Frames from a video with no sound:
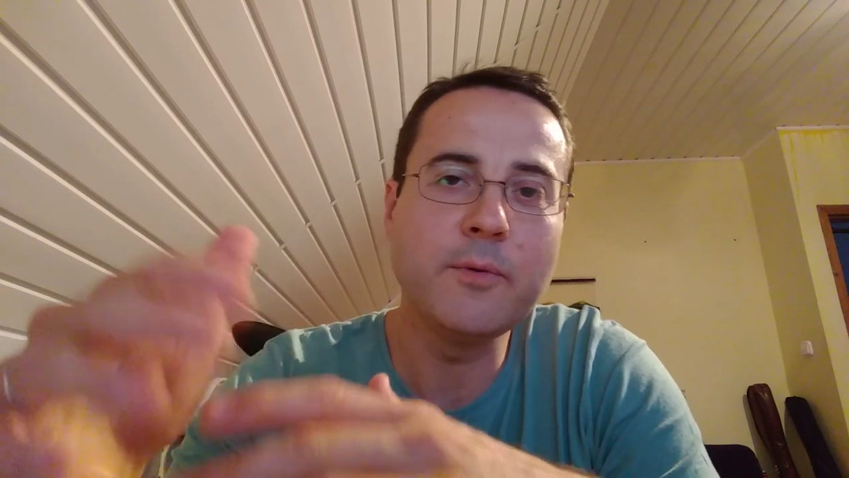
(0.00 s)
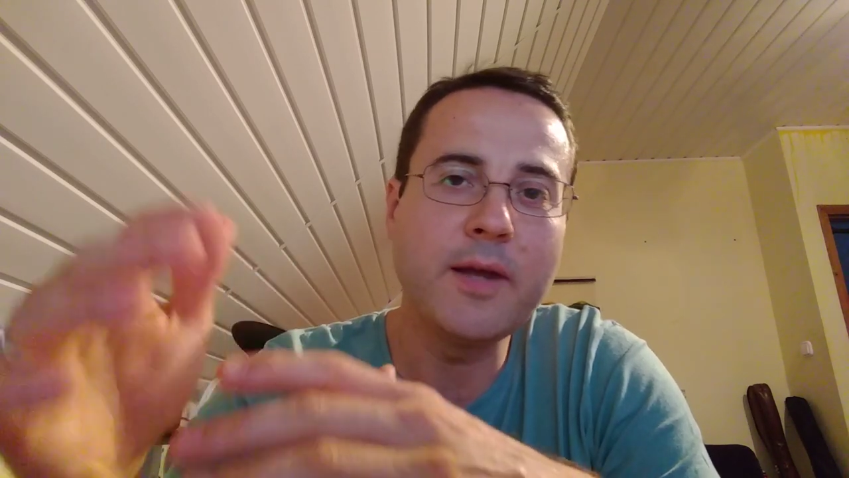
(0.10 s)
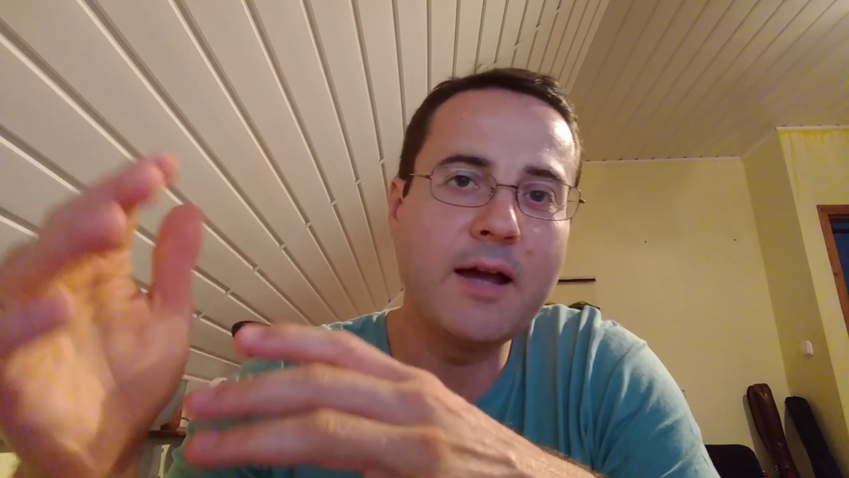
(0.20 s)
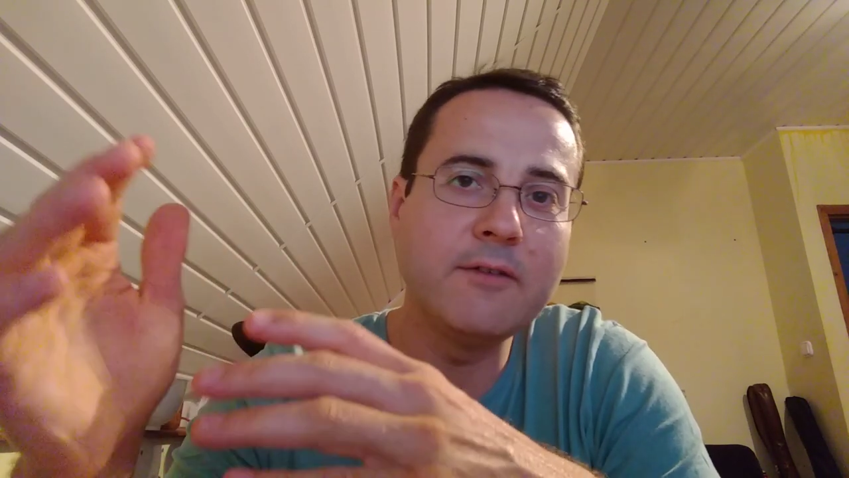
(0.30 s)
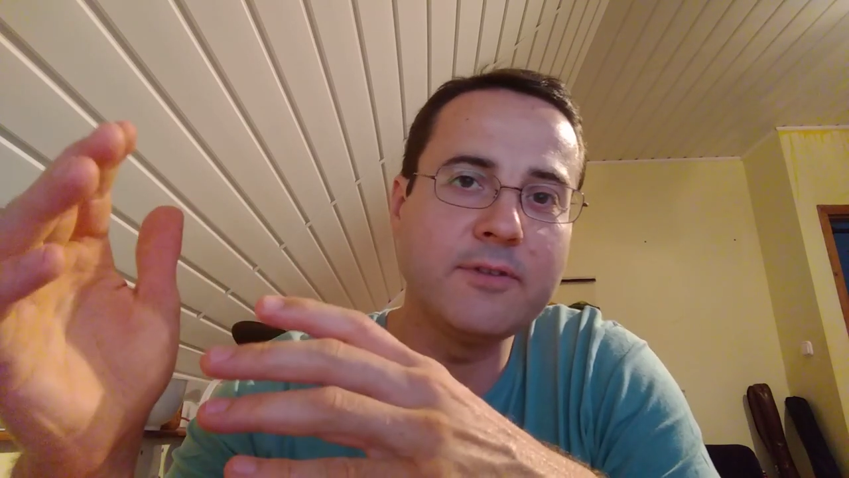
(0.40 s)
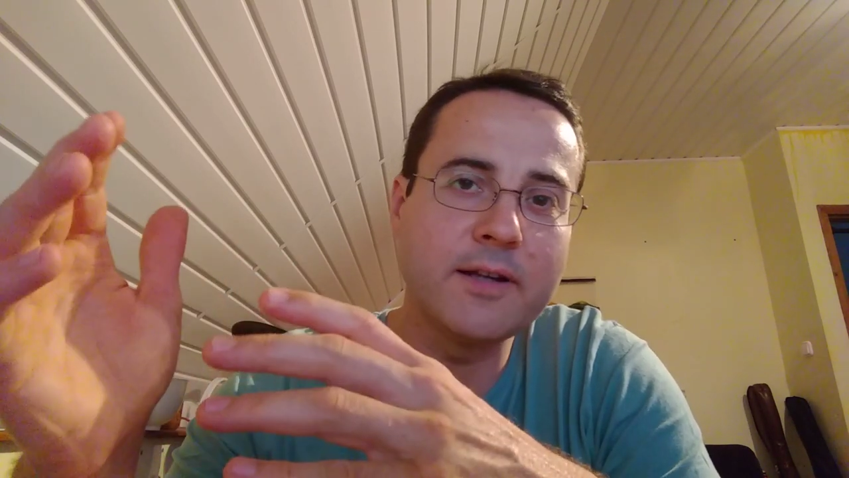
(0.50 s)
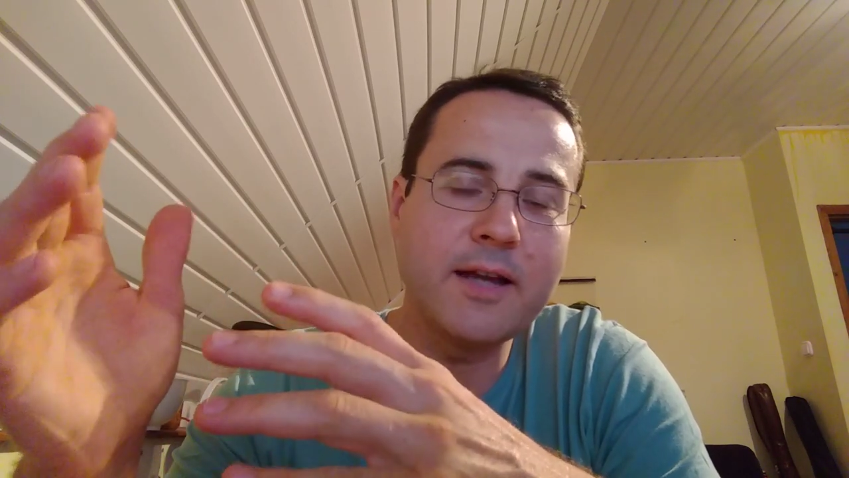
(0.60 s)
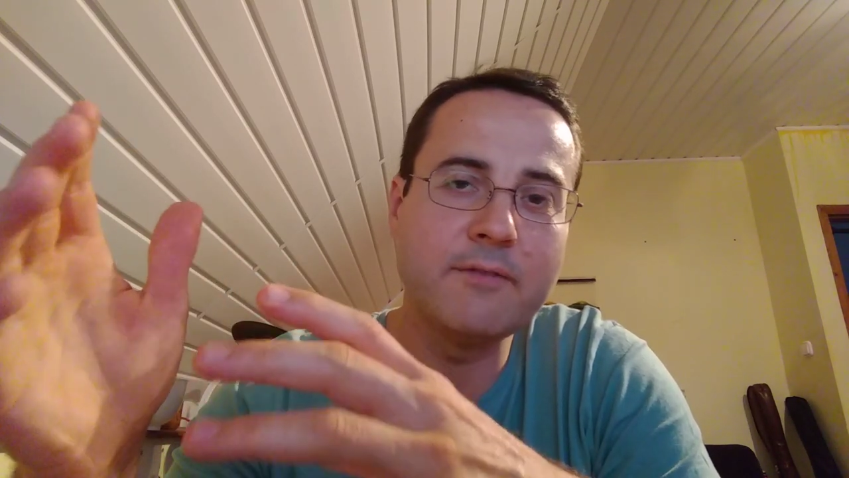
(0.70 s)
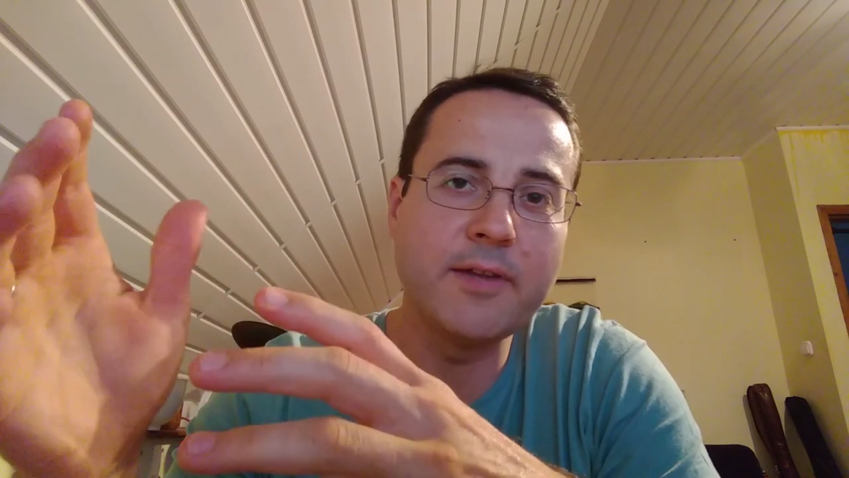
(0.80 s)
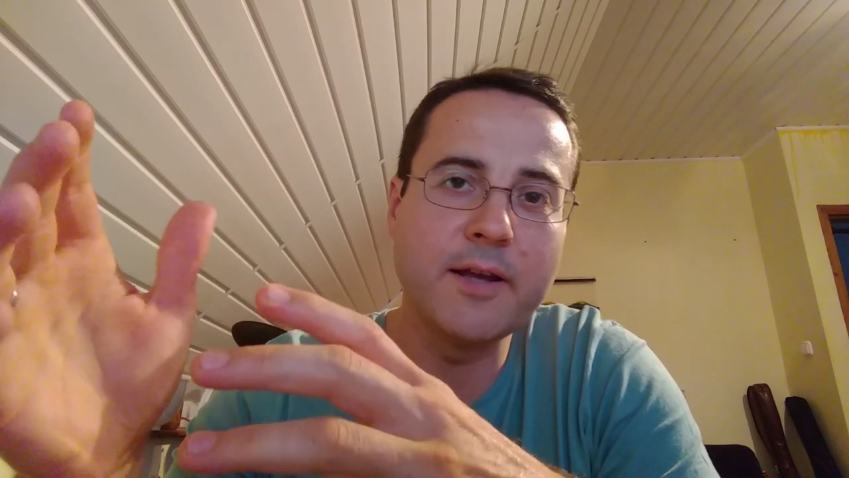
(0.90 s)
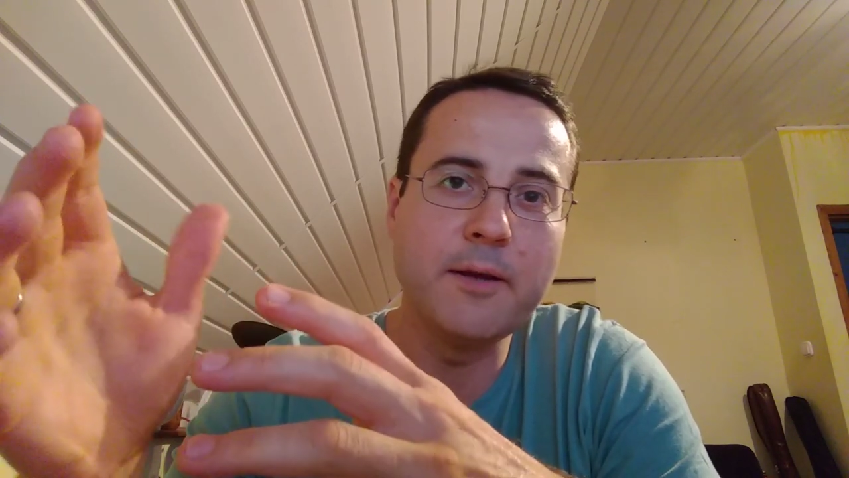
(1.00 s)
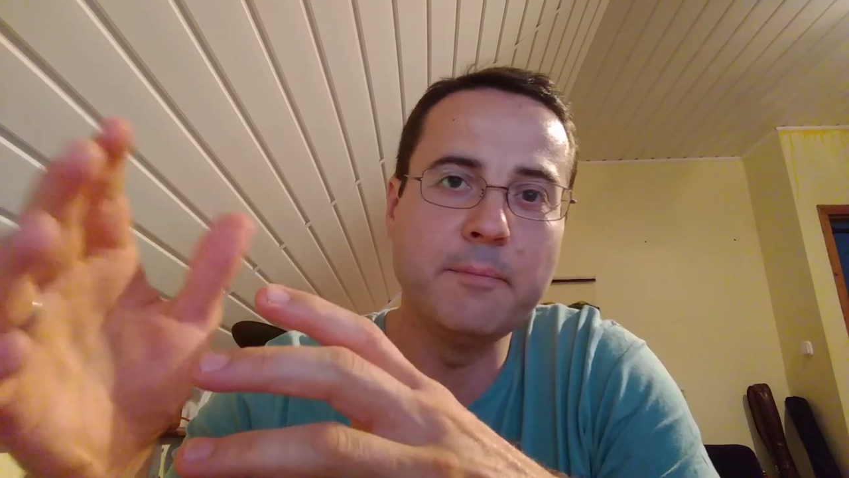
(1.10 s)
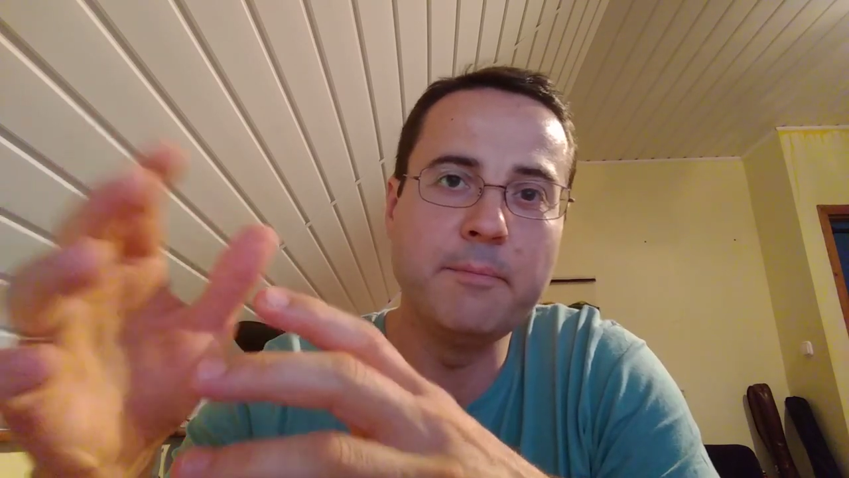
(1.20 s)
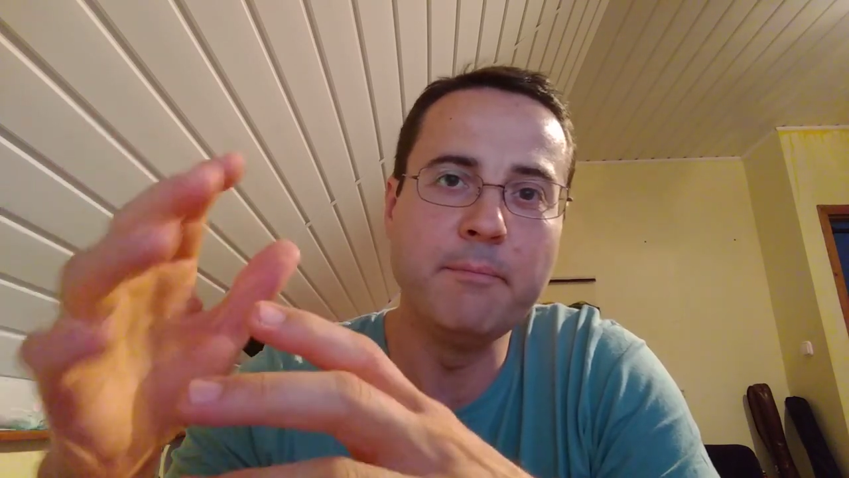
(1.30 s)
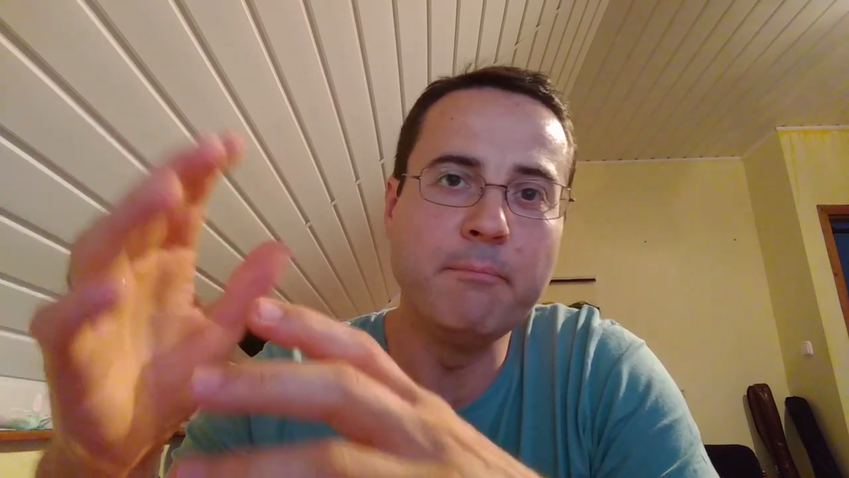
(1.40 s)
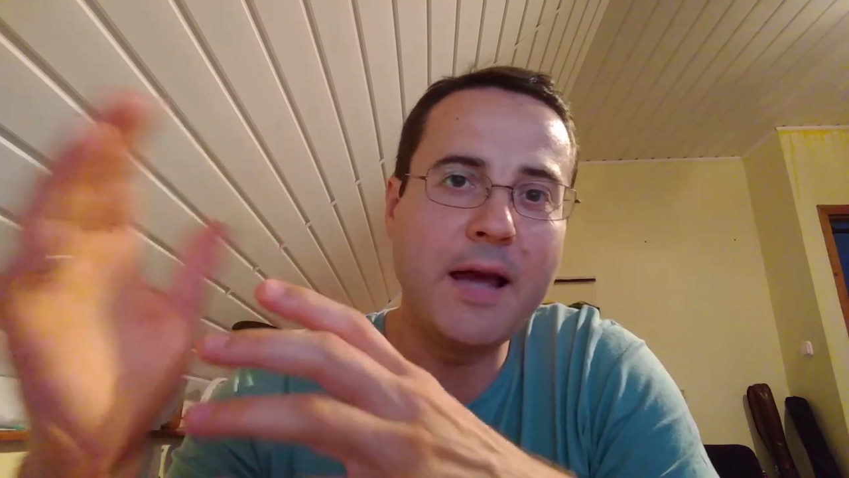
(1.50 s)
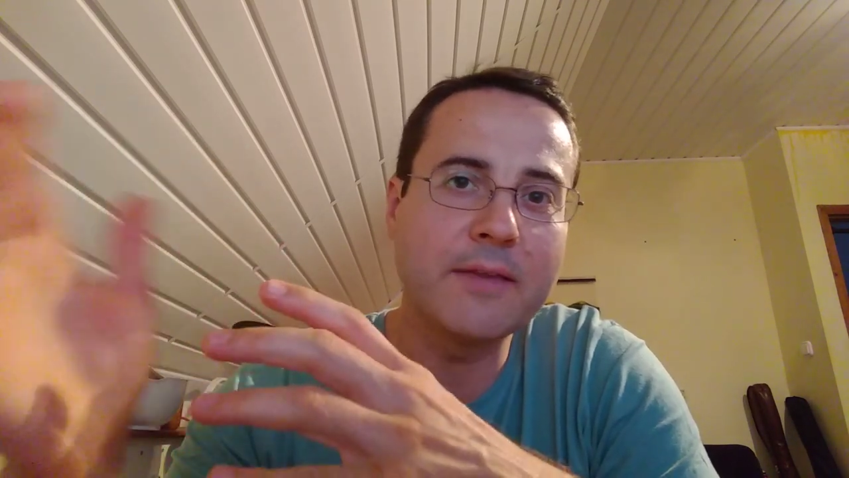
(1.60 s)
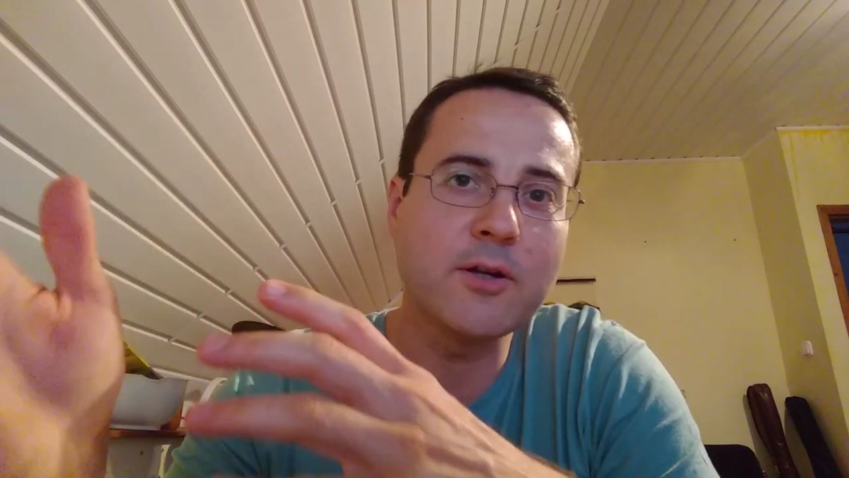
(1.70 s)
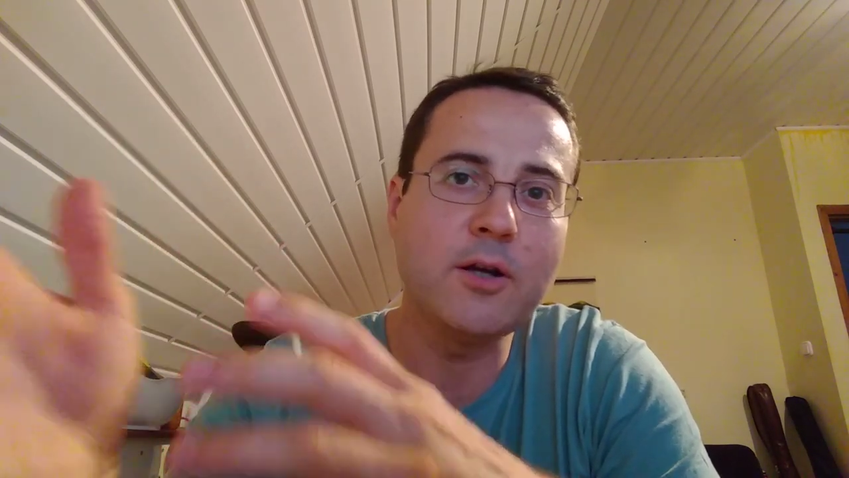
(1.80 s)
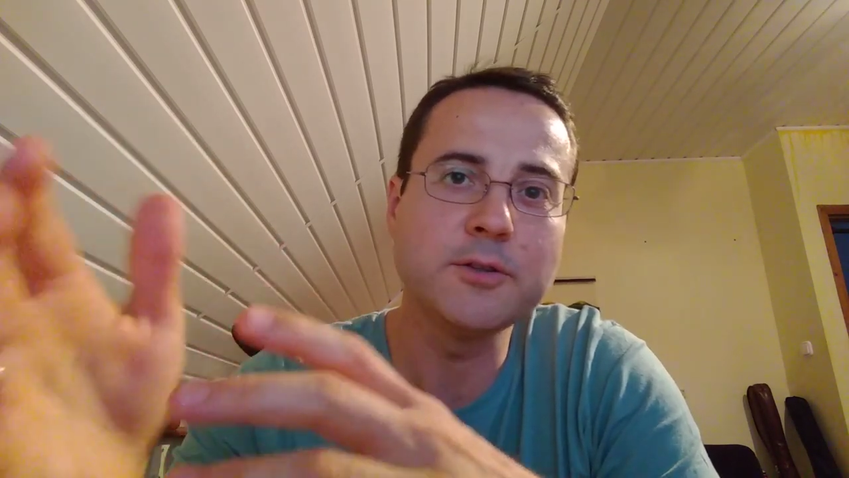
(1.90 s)
we have kind of like a
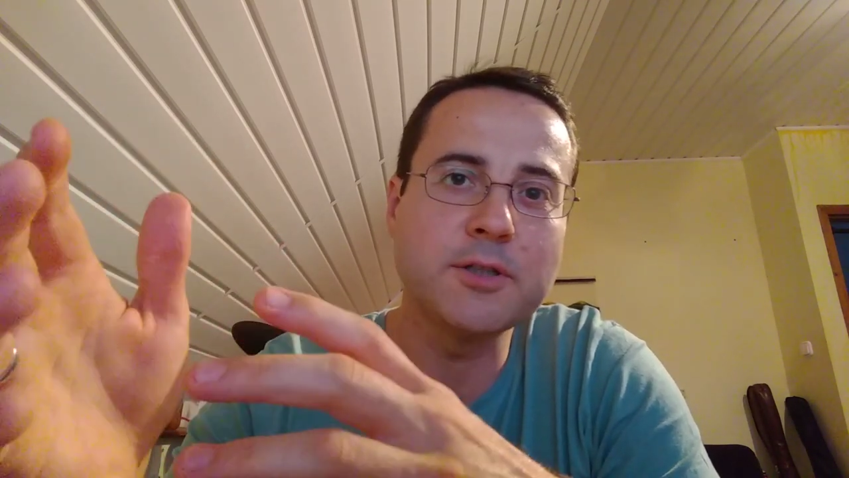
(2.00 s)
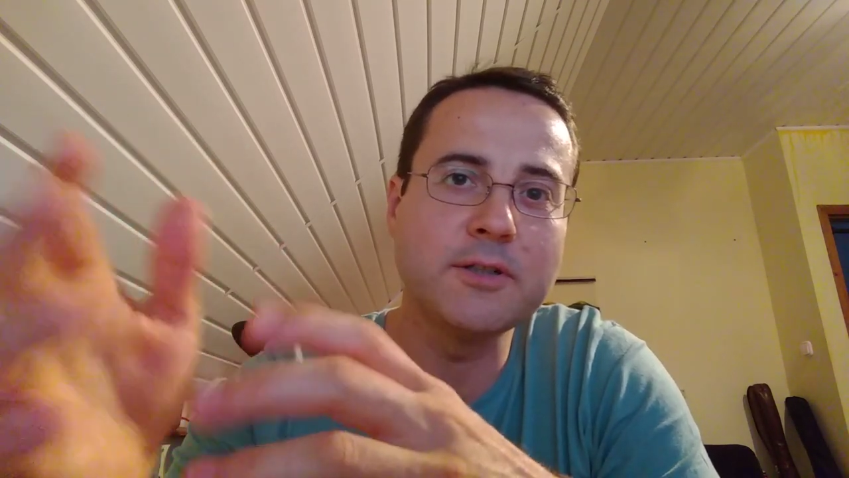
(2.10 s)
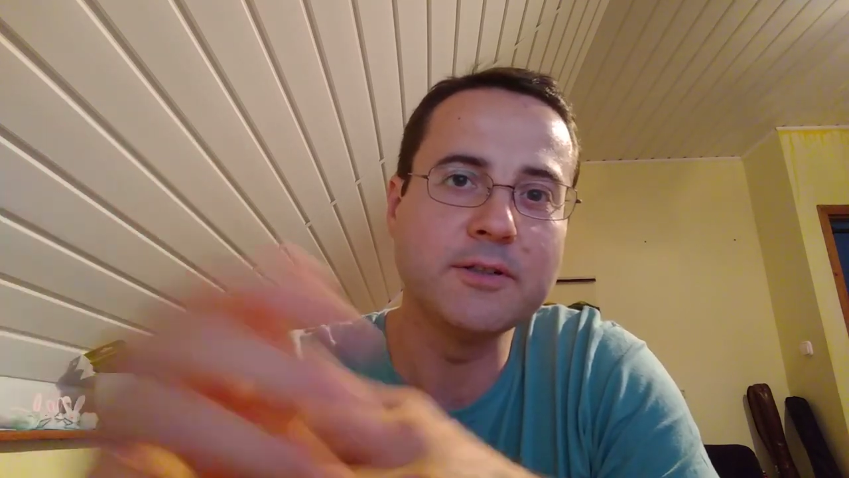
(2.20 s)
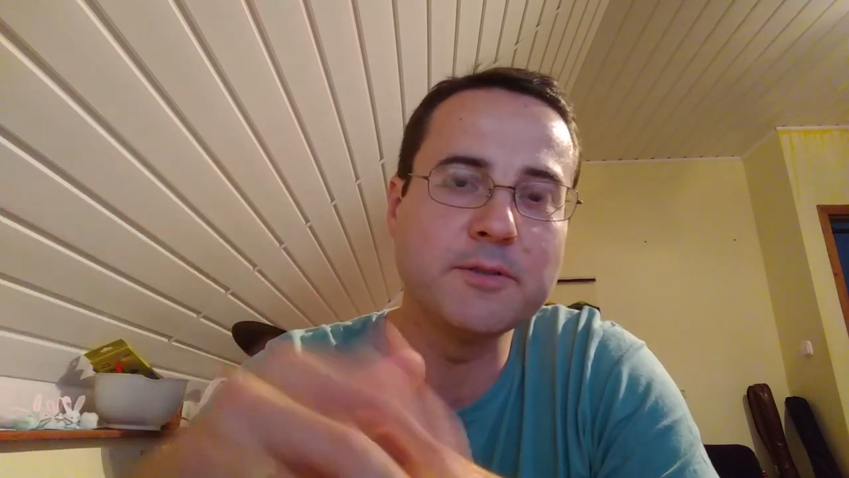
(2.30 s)
bath culture.